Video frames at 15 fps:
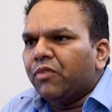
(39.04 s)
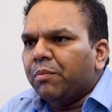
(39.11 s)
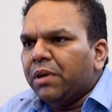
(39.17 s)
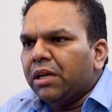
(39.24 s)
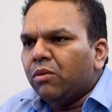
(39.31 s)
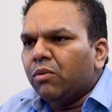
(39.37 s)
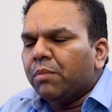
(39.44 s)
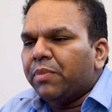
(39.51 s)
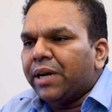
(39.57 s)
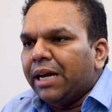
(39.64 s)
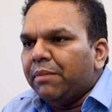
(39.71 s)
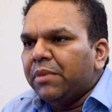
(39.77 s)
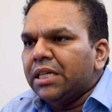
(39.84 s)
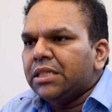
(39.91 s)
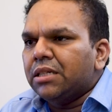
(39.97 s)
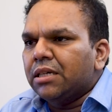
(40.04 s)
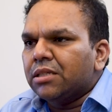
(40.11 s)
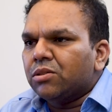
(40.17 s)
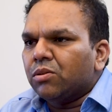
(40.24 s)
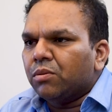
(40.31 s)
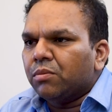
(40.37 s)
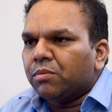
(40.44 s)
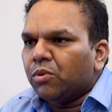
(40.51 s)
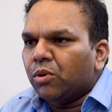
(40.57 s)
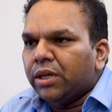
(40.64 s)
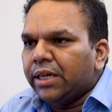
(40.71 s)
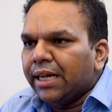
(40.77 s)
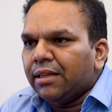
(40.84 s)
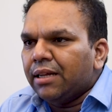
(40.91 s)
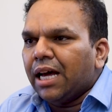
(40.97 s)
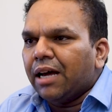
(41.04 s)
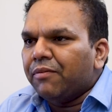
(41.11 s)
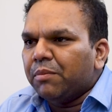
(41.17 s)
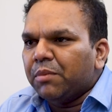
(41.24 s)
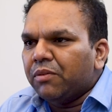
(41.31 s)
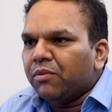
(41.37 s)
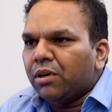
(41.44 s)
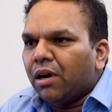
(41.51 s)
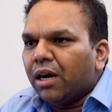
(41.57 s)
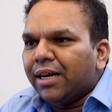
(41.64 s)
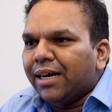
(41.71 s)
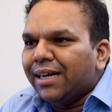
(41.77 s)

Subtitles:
women who were prime ministers, so don't tell that our women were not